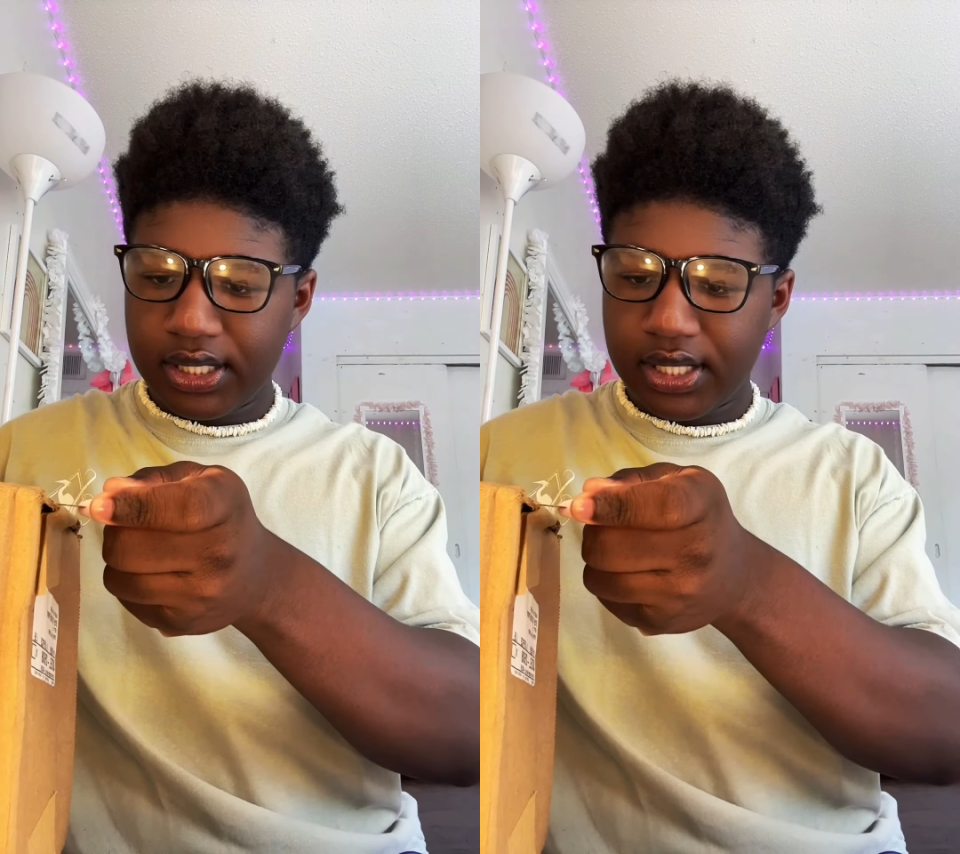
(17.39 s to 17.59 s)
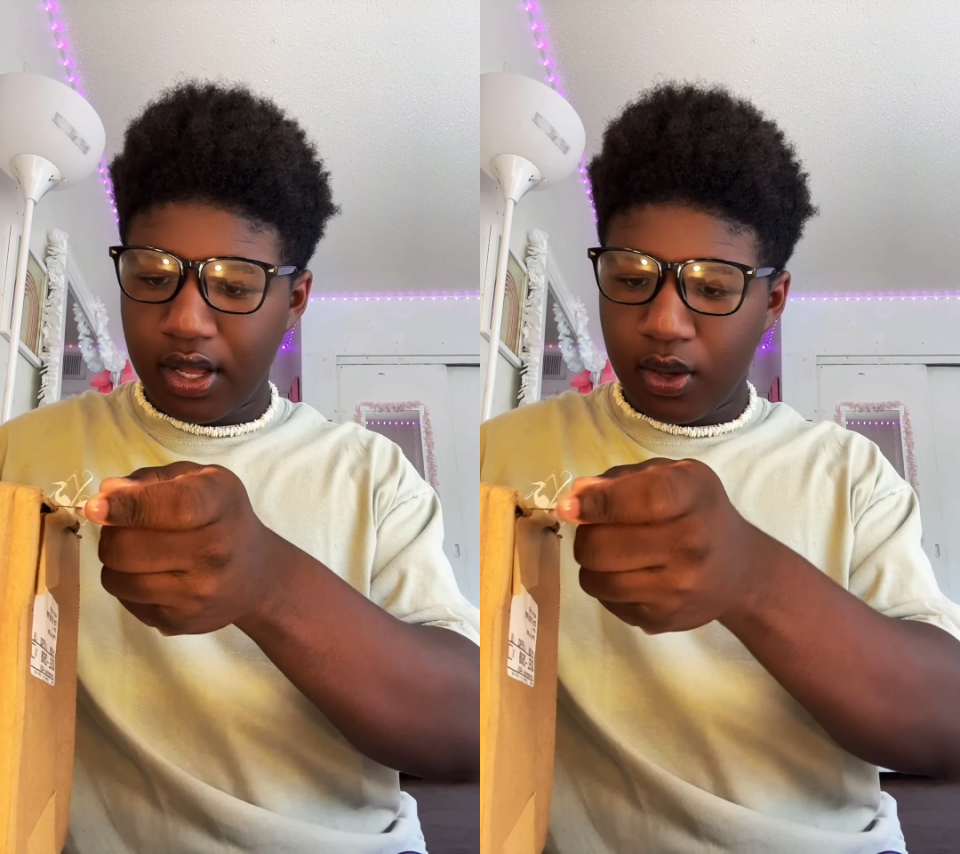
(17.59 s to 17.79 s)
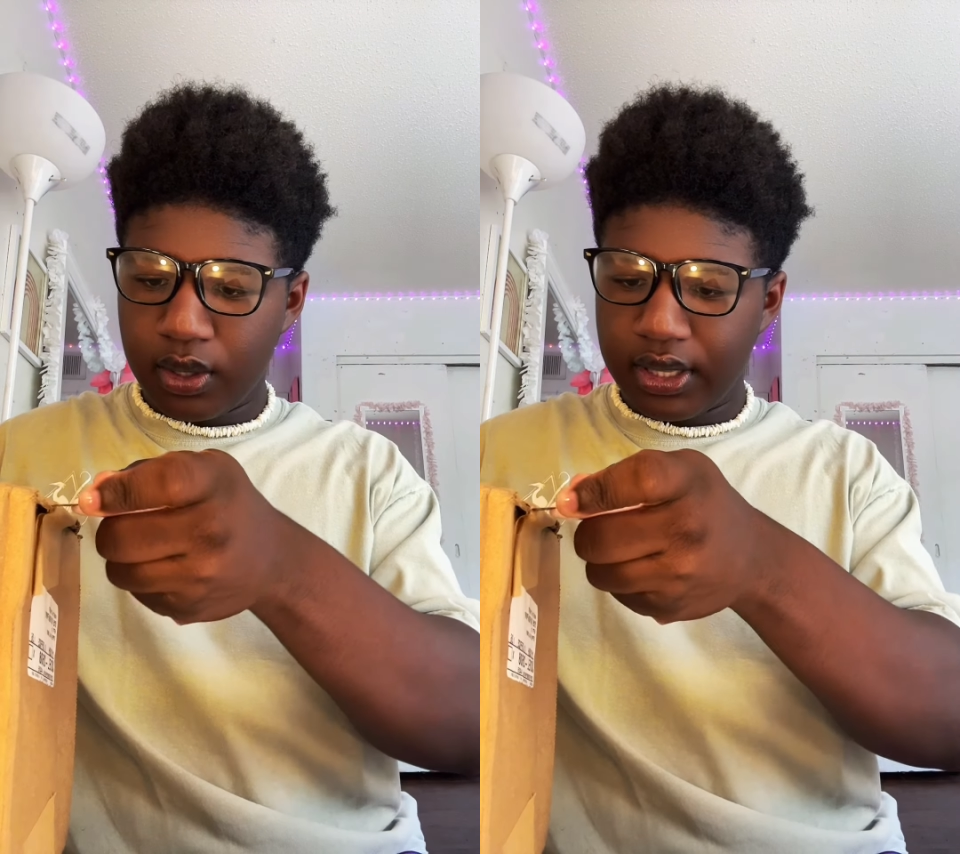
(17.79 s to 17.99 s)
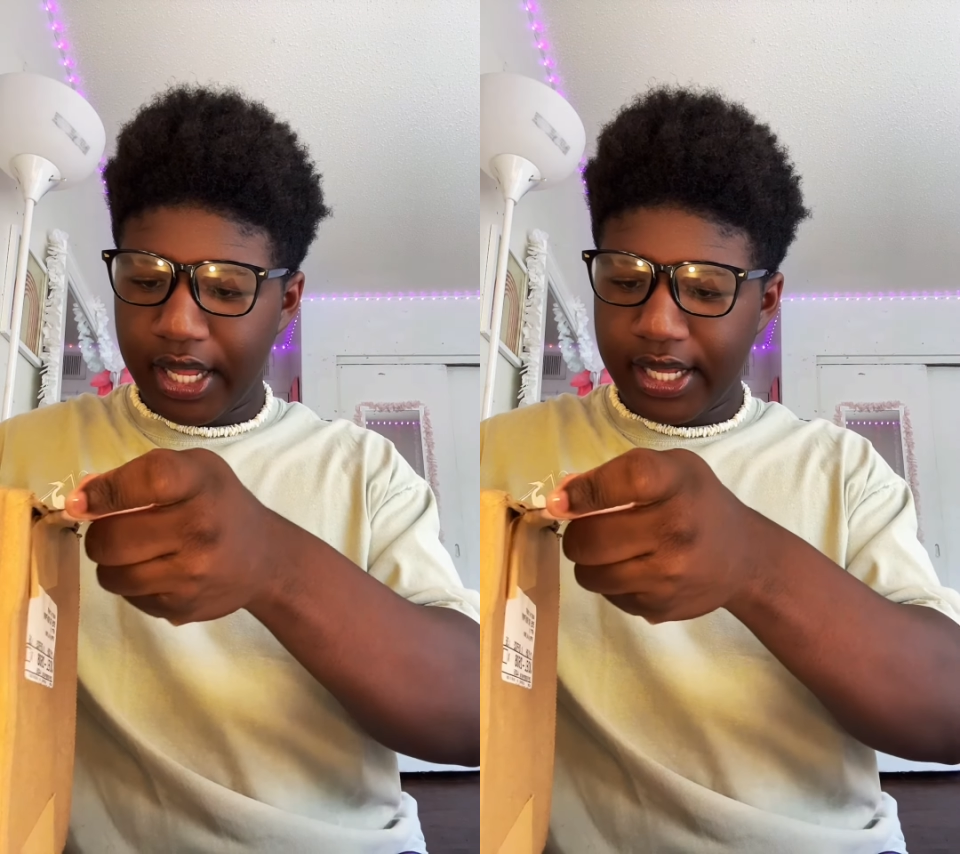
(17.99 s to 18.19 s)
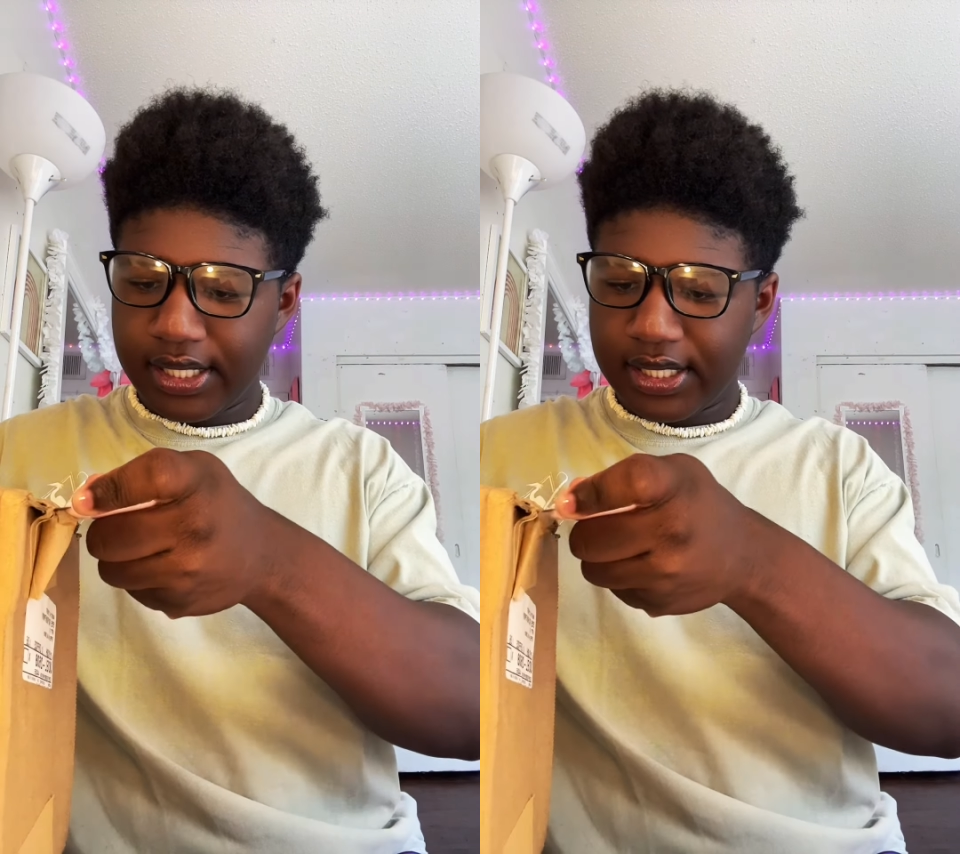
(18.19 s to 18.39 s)
So,
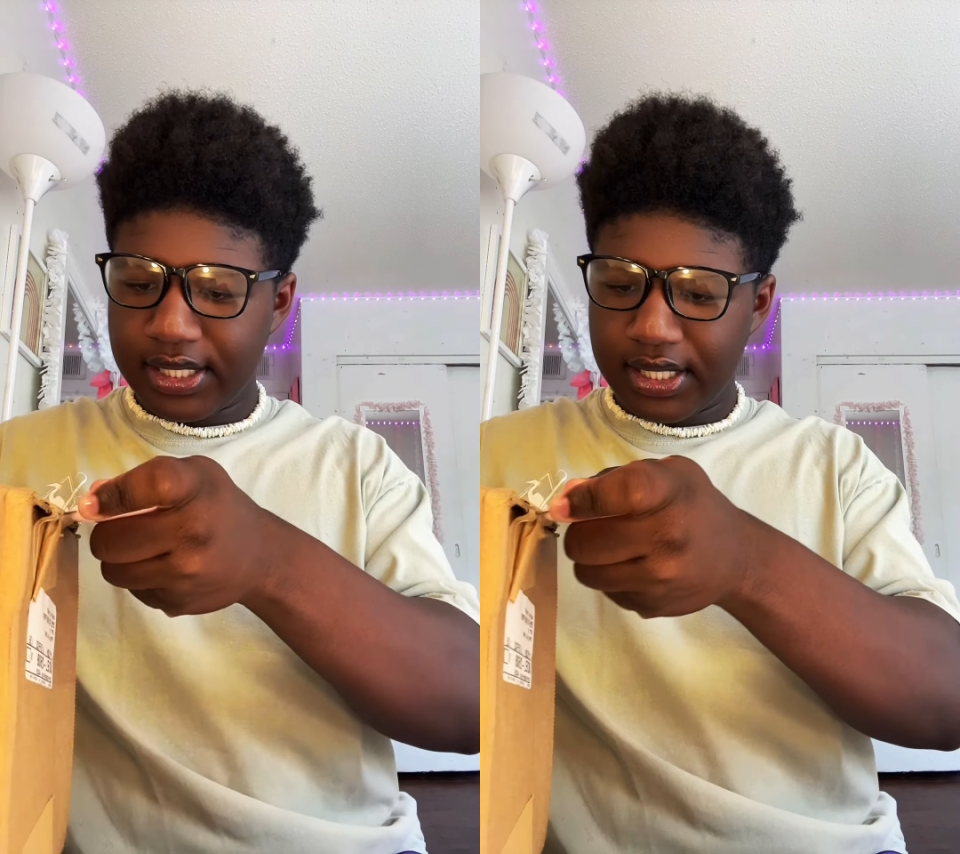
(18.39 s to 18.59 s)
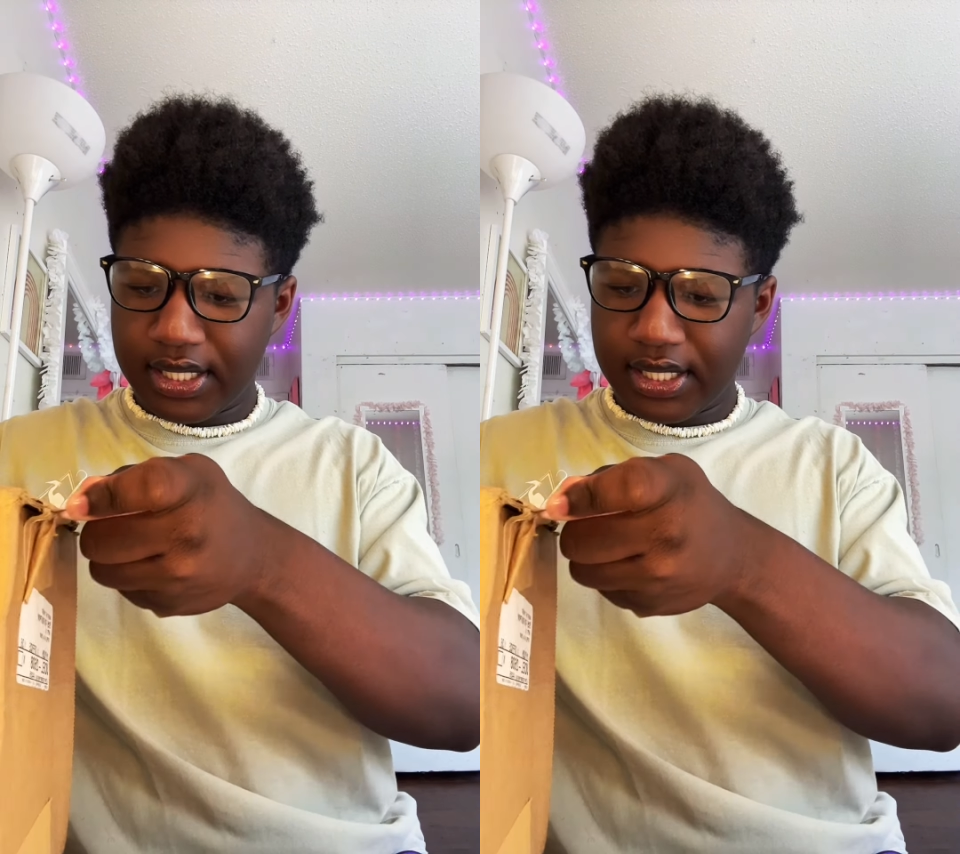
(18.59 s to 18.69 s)
let's...